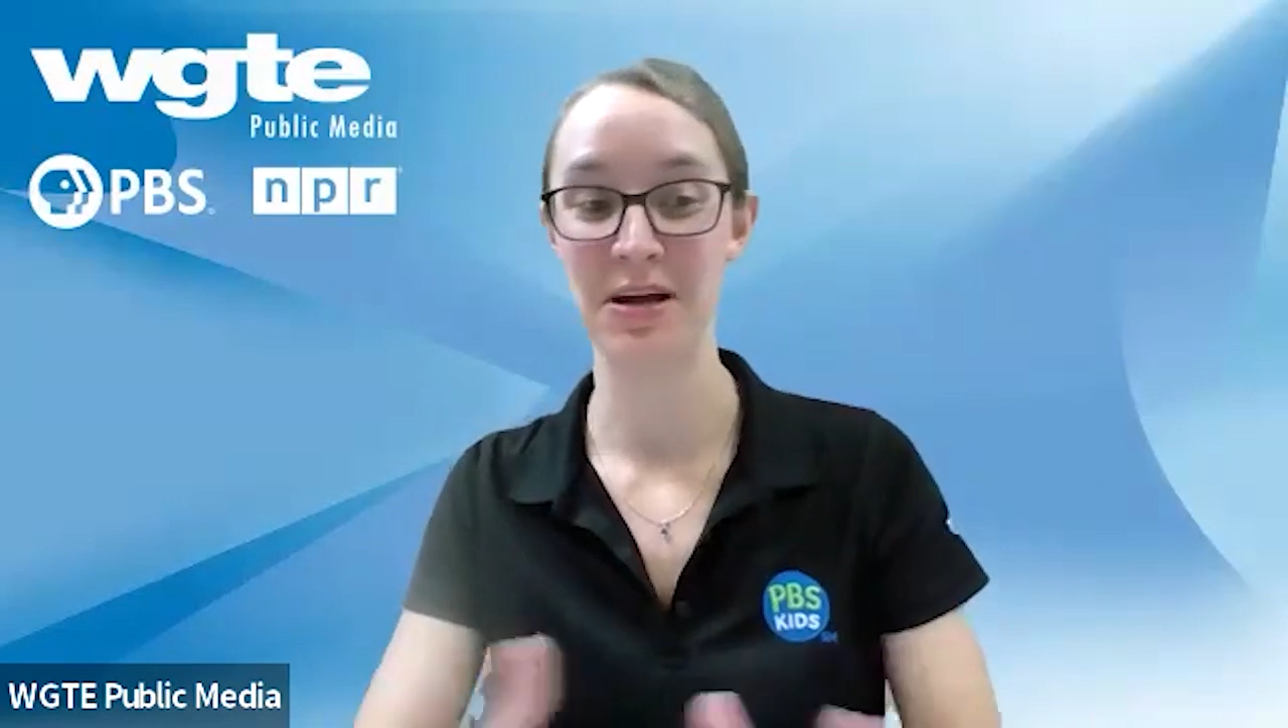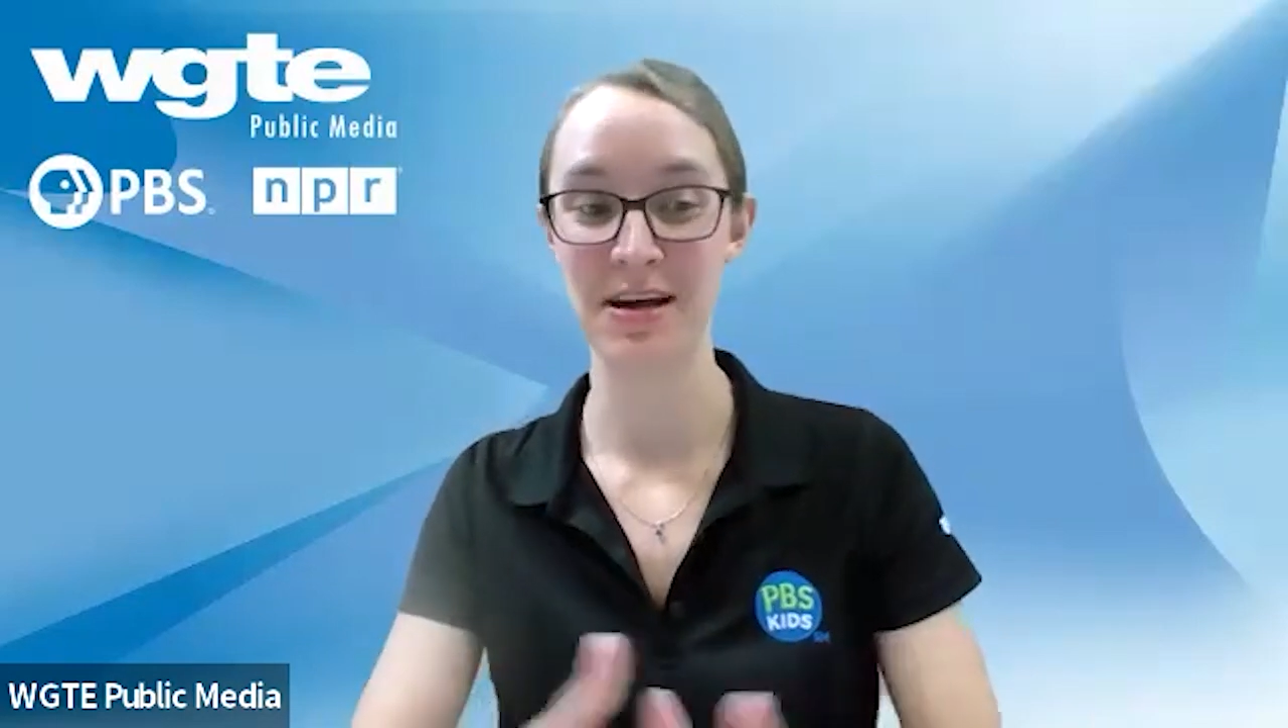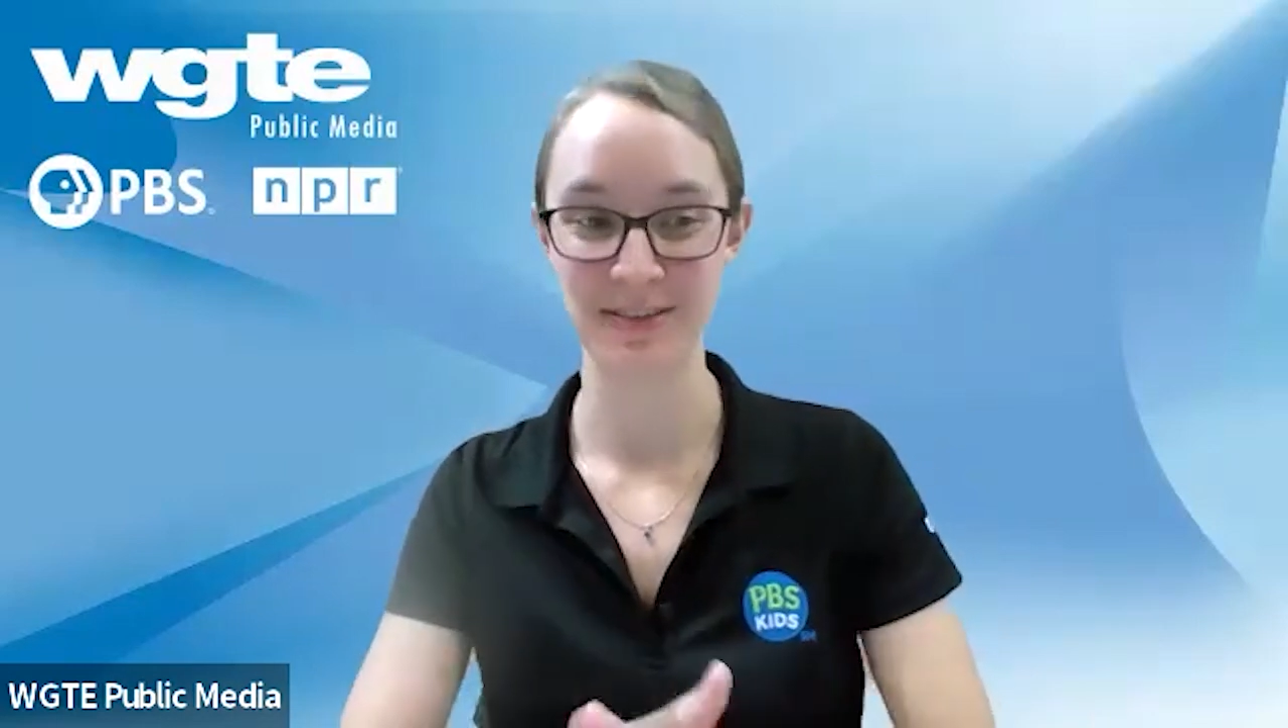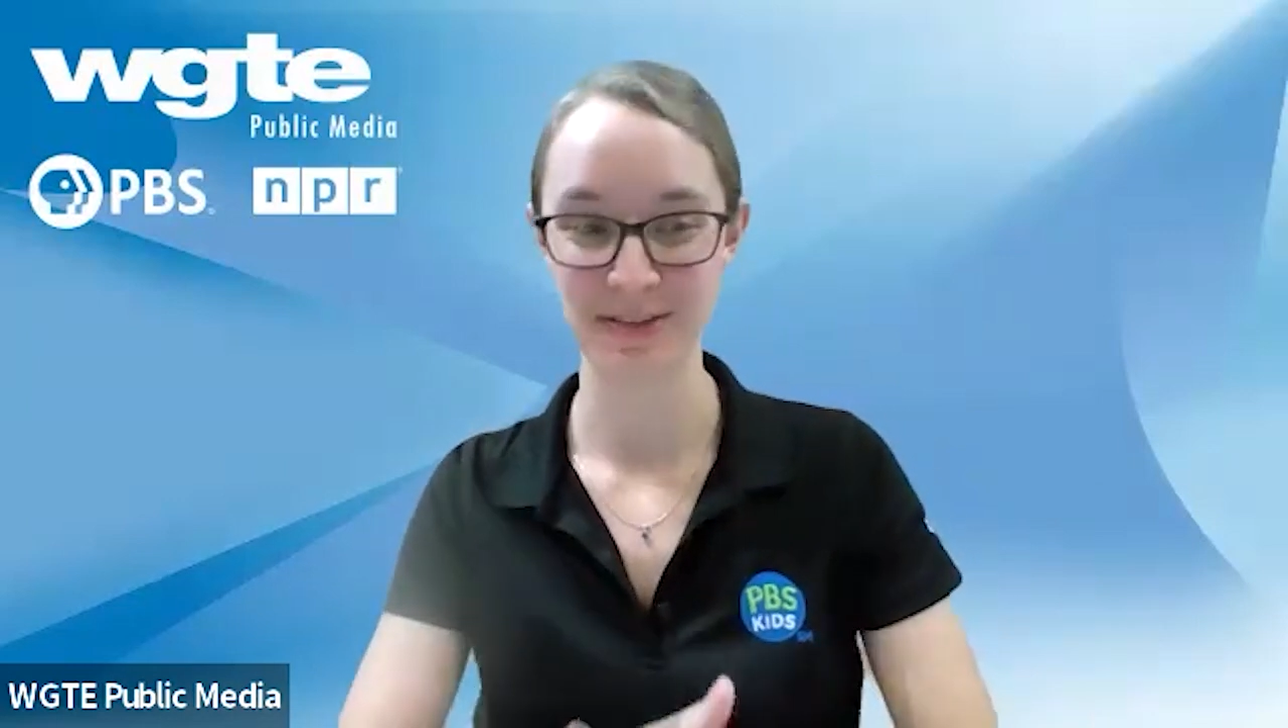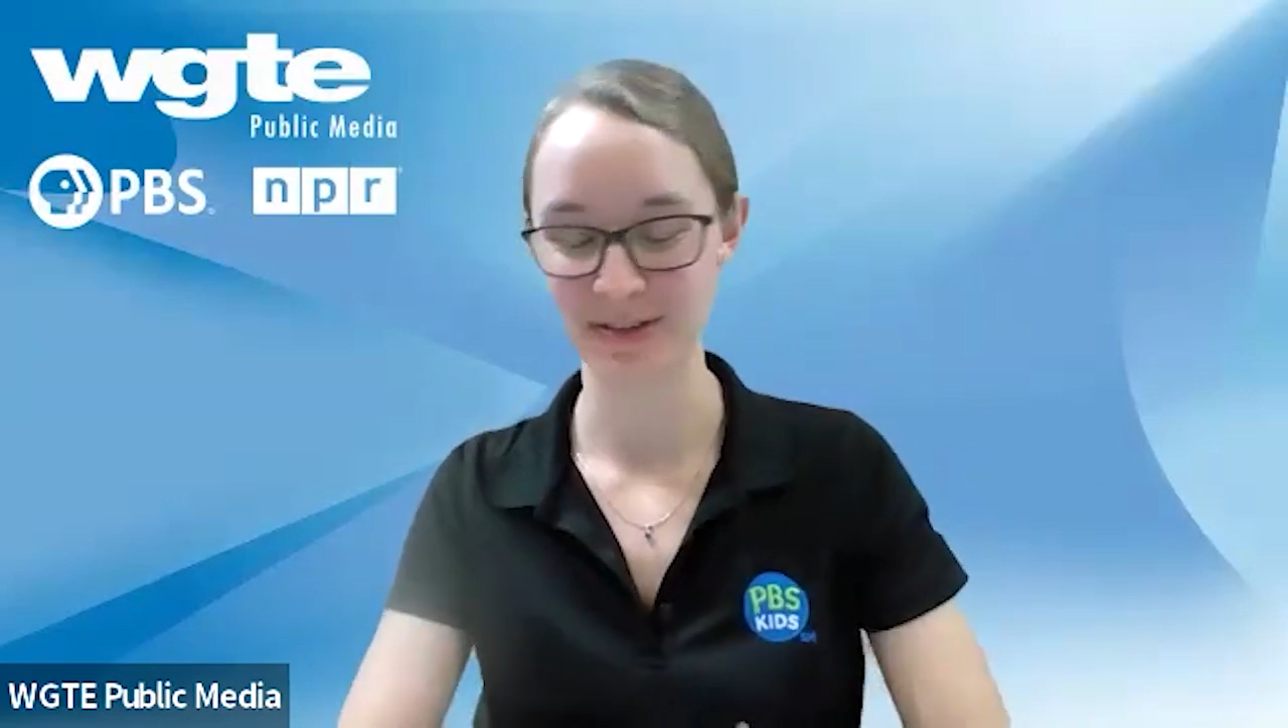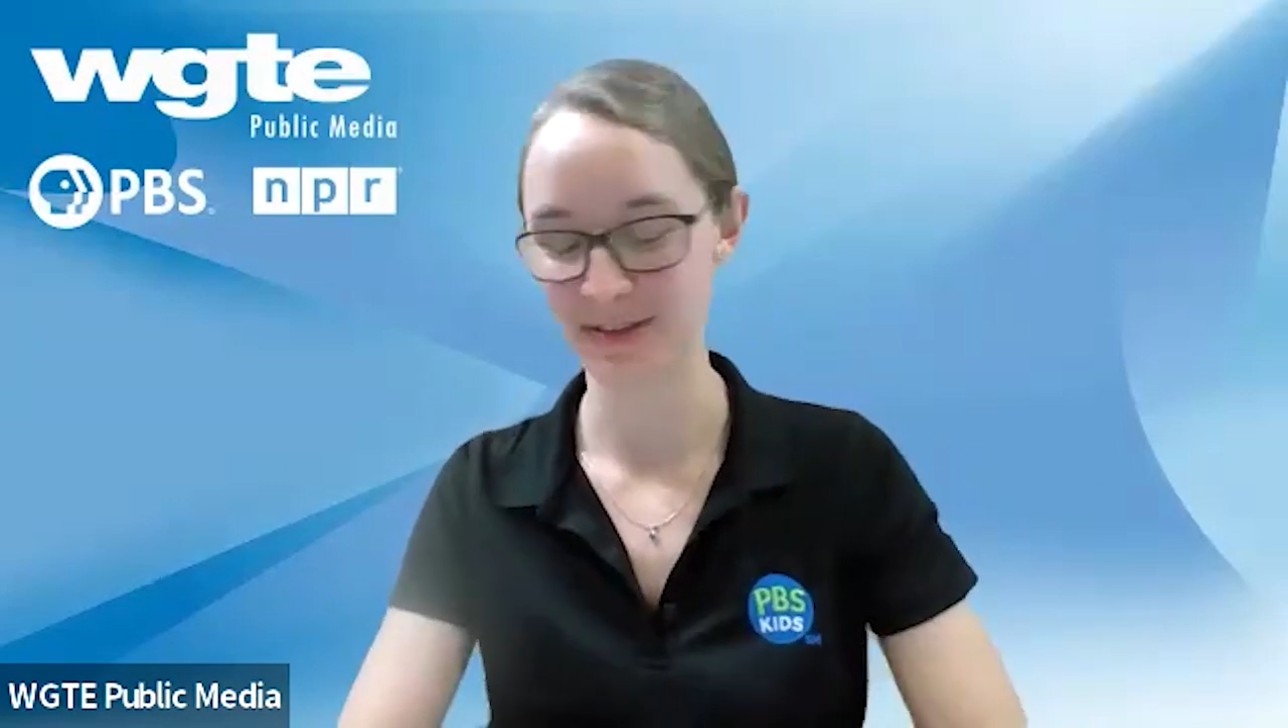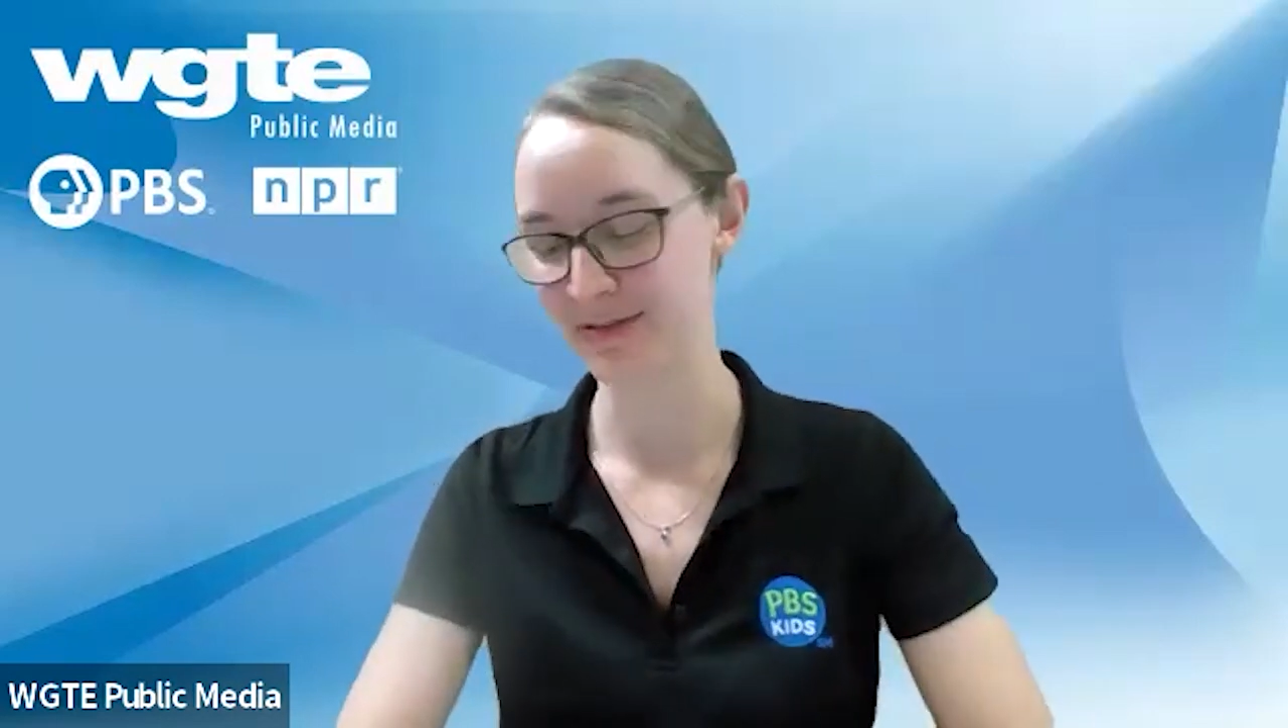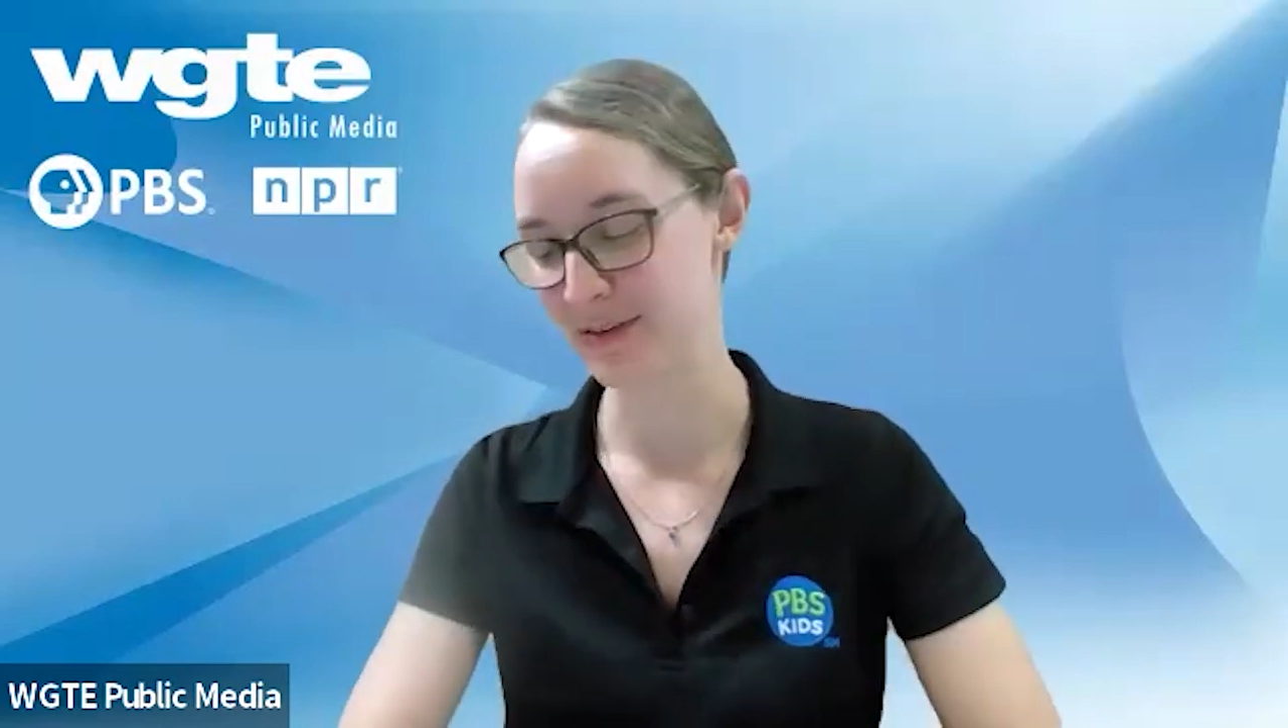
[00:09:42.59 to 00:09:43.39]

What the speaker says: concerts of